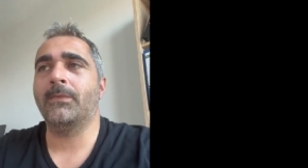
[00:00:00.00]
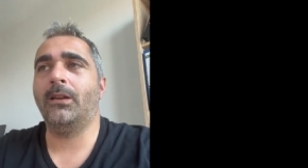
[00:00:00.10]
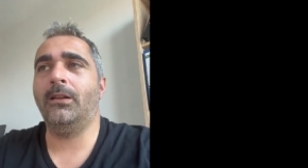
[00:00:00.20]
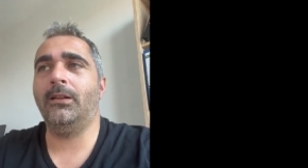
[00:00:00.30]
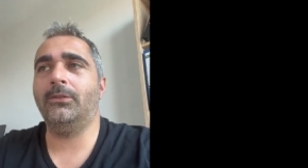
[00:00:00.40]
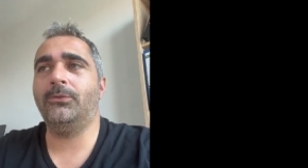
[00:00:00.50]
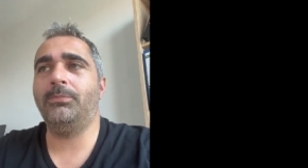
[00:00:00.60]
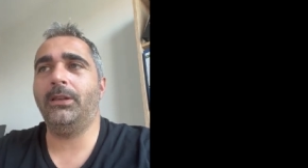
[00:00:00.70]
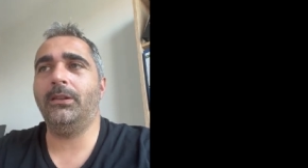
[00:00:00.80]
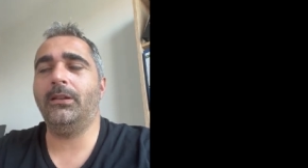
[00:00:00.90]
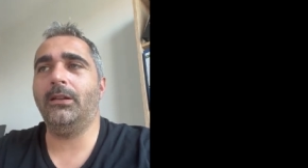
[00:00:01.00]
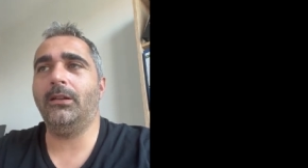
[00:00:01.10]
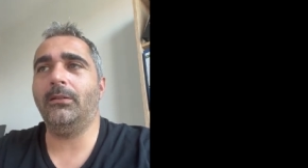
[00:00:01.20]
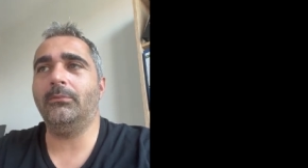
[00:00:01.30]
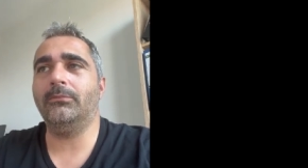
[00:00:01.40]
Uh, it's been
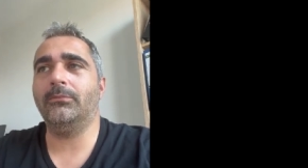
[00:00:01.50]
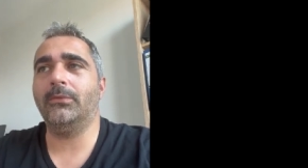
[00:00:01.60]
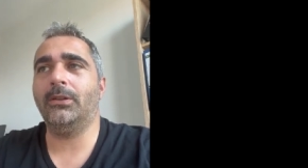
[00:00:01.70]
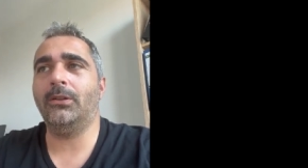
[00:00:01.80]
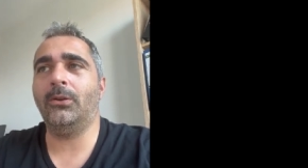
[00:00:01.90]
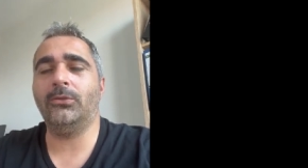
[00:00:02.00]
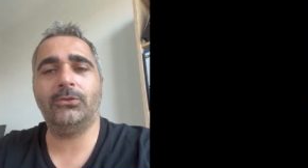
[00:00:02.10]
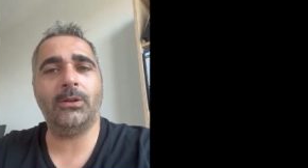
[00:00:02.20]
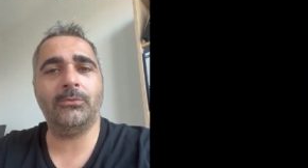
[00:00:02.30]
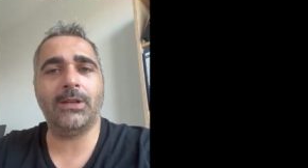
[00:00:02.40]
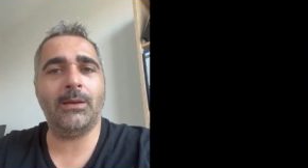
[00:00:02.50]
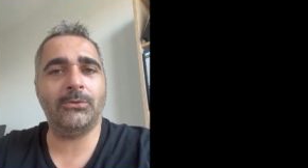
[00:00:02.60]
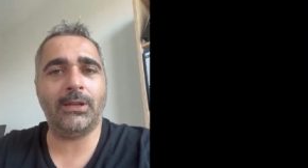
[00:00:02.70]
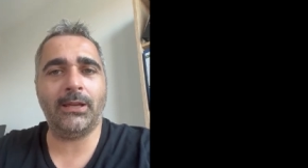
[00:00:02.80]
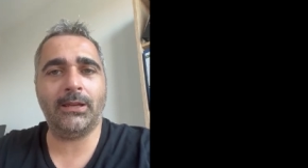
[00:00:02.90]
um, you know
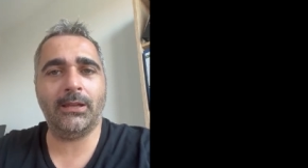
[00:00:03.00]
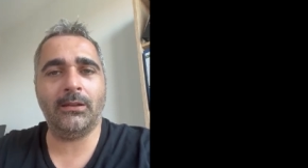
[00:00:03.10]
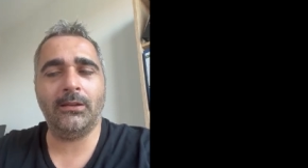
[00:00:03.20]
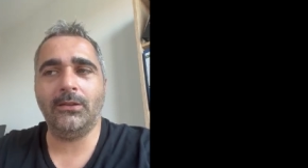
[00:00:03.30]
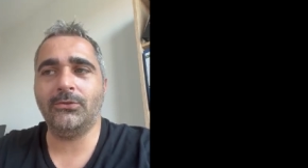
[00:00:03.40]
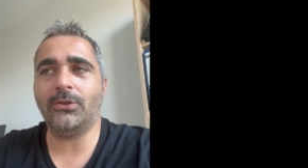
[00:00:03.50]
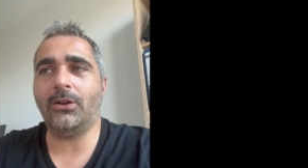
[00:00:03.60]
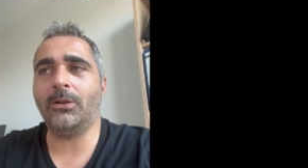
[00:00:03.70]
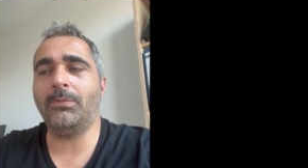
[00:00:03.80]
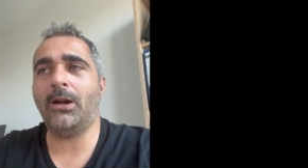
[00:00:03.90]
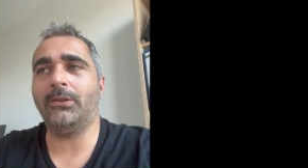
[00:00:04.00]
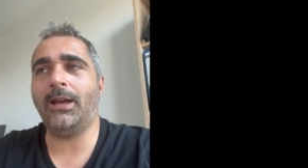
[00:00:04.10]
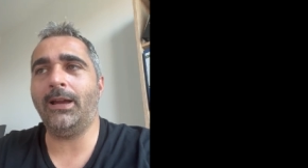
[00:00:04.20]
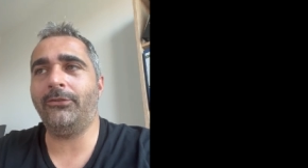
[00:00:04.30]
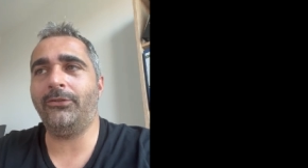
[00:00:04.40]
sometimes I can talk about
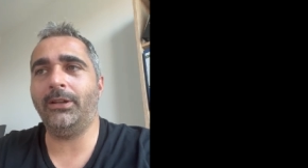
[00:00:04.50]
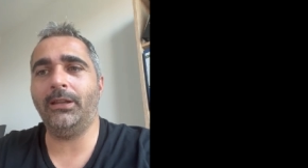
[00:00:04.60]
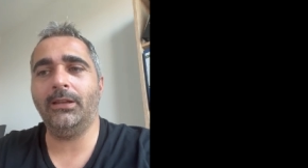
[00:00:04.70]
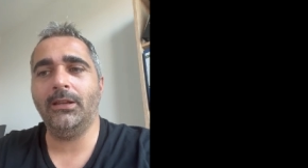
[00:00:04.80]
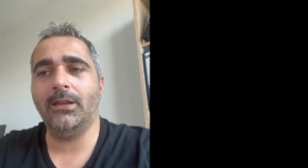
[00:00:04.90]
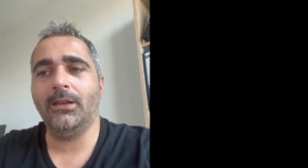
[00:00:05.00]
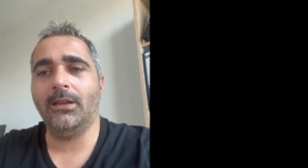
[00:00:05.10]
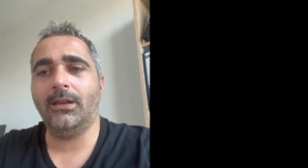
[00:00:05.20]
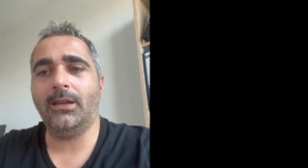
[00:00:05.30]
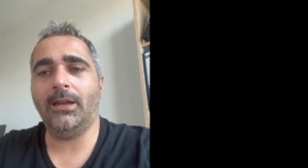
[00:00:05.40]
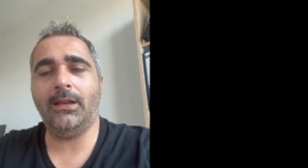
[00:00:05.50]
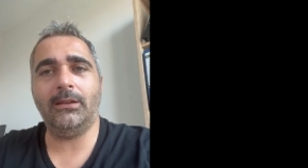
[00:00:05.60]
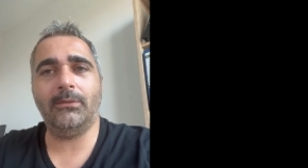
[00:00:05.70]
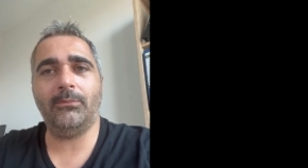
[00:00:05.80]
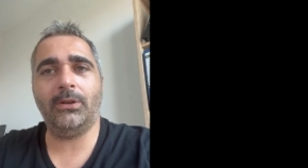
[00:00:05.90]
ivory,
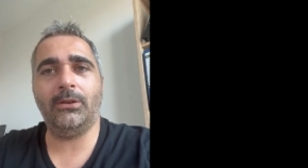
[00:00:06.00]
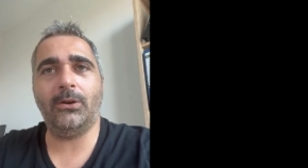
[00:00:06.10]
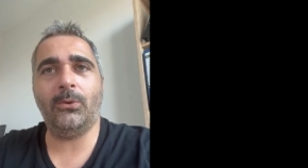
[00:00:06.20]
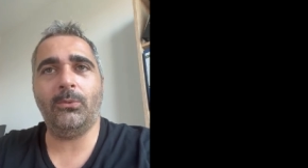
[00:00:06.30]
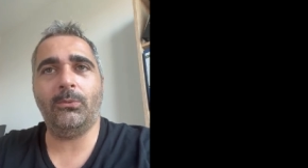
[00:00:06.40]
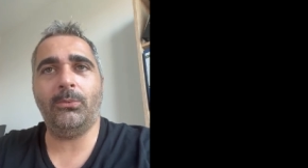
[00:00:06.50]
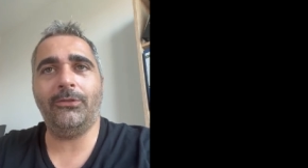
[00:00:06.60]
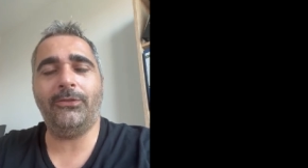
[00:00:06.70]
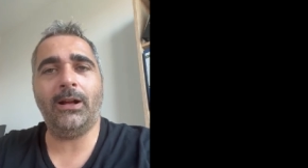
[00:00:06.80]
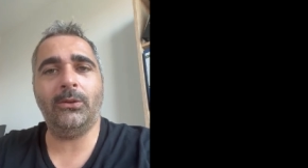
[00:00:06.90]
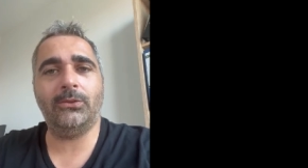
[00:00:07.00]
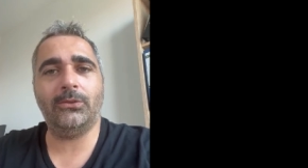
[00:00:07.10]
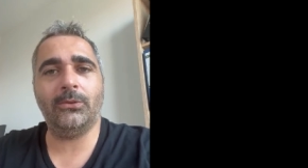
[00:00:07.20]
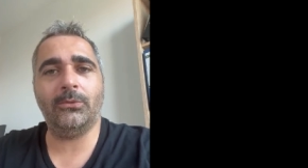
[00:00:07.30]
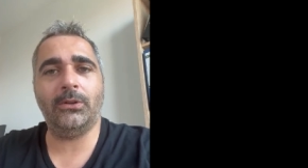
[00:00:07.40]
and you know without
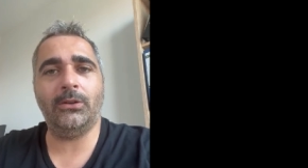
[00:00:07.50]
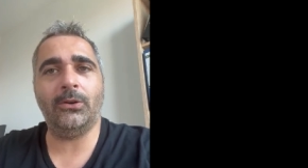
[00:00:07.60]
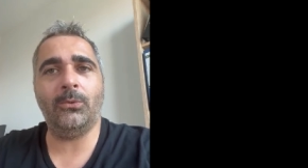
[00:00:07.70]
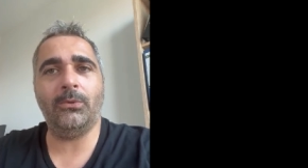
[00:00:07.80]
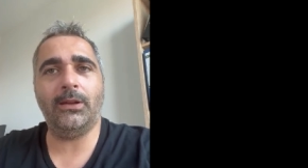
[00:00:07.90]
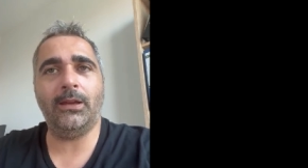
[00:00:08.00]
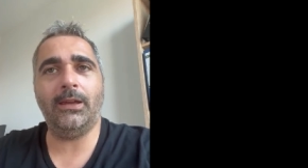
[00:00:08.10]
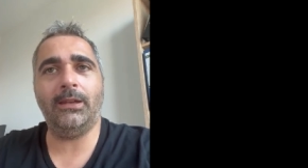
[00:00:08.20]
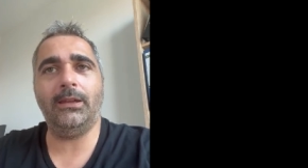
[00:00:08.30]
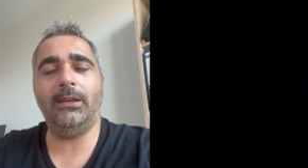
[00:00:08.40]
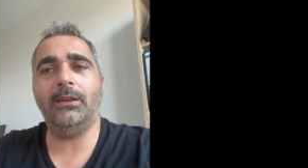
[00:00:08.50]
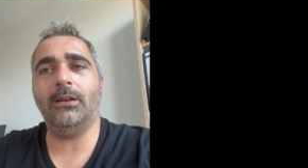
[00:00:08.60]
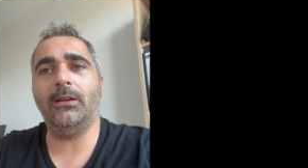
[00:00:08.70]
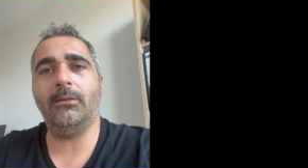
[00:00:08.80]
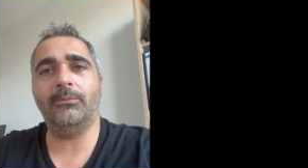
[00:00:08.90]
you know any
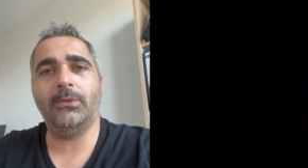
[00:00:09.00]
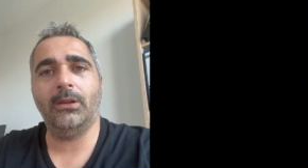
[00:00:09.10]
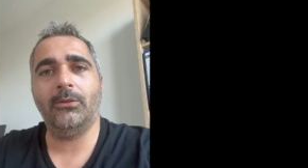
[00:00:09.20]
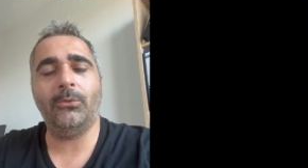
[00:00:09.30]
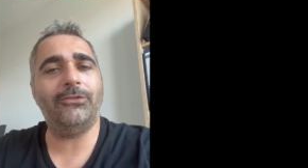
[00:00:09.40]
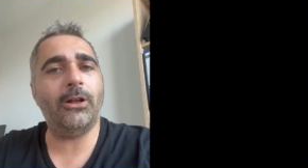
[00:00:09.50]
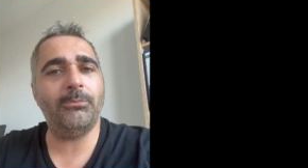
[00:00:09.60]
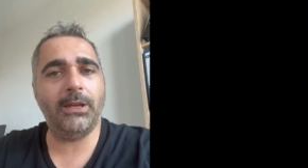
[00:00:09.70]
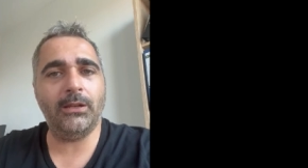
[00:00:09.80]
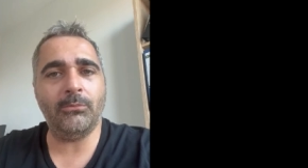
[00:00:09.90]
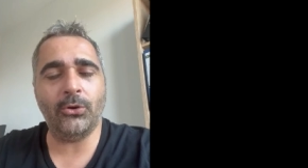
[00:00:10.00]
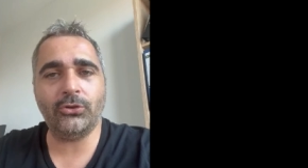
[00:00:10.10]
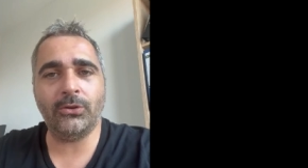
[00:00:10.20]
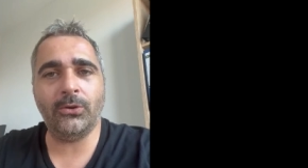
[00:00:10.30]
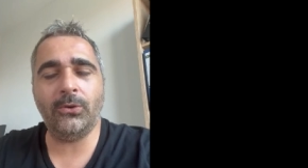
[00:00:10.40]
um, without being
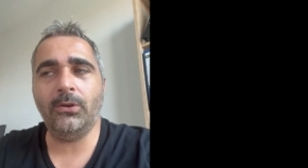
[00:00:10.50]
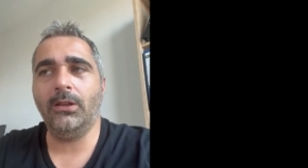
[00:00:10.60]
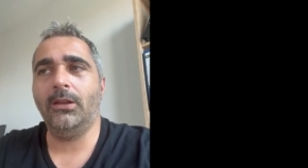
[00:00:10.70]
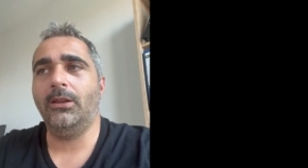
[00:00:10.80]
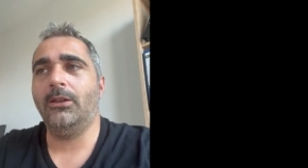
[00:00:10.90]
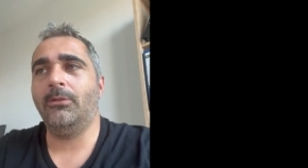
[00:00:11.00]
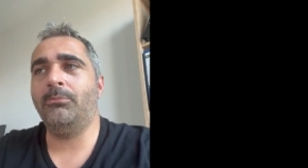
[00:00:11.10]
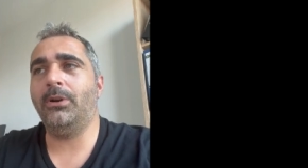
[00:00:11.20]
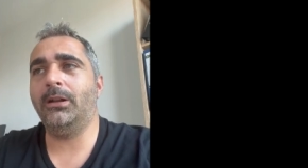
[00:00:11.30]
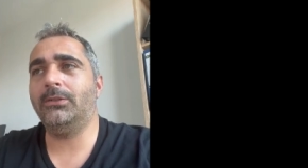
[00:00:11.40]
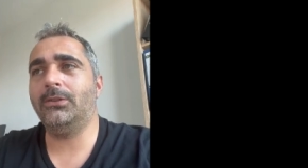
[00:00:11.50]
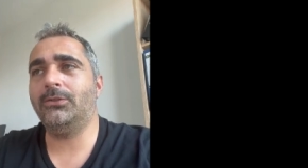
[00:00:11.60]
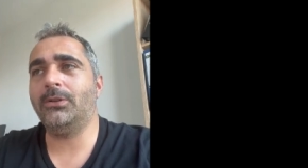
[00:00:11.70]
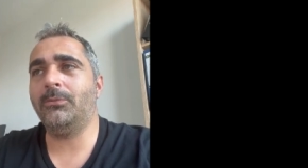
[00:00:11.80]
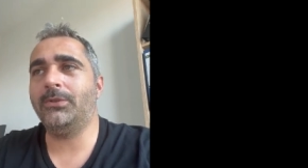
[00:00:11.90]
emotional, but
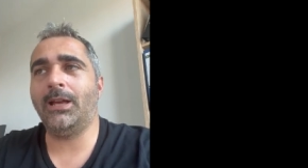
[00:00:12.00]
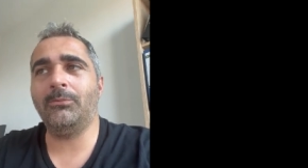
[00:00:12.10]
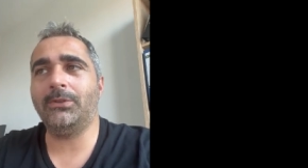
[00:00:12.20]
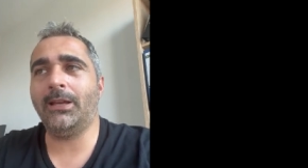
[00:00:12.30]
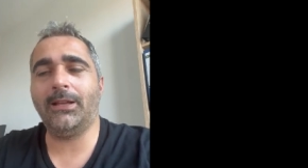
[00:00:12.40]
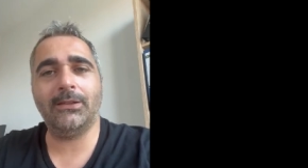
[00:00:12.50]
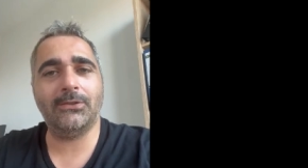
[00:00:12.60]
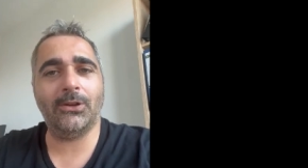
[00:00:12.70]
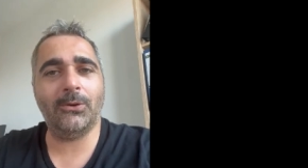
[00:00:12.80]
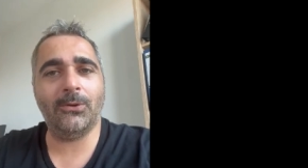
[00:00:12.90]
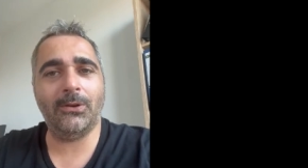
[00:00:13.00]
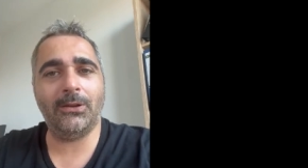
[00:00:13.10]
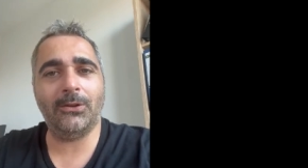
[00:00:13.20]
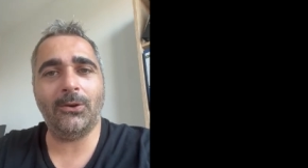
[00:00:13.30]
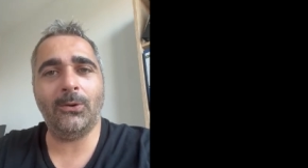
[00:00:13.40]
sometimes I can tell
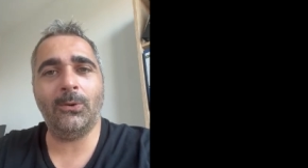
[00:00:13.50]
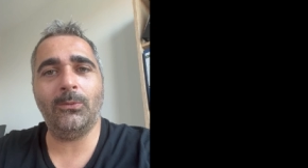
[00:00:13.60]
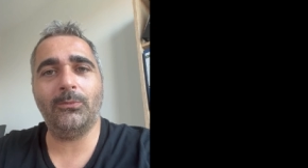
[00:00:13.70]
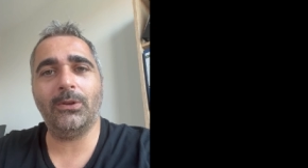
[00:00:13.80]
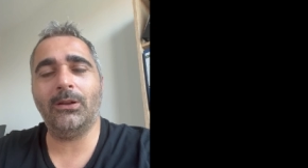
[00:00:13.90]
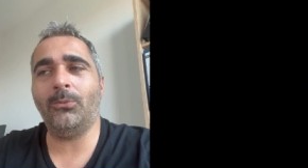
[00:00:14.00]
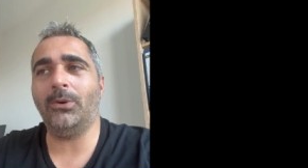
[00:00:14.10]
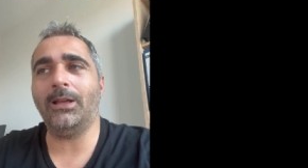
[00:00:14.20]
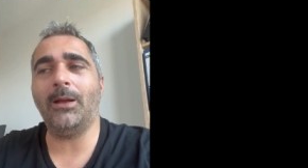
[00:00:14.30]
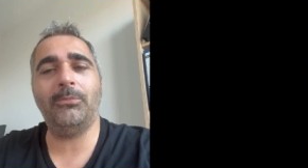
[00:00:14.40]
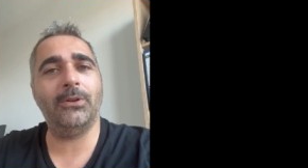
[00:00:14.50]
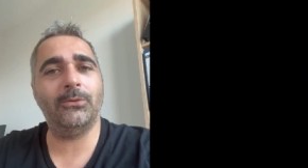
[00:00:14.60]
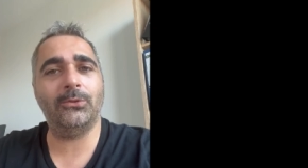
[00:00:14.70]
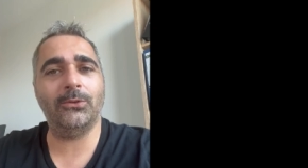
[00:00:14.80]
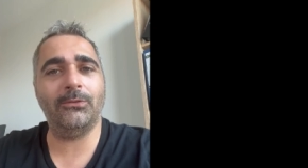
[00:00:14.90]
you know uh, what
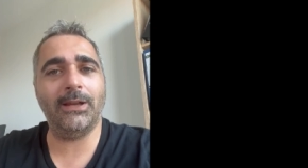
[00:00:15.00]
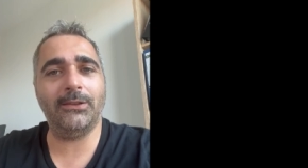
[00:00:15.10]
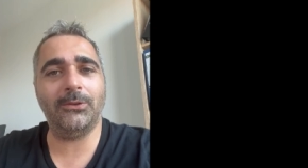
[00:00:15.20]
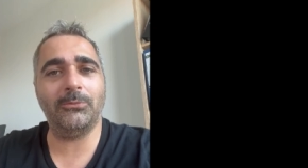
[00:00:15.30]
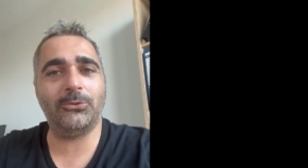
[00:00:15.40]
happened to a random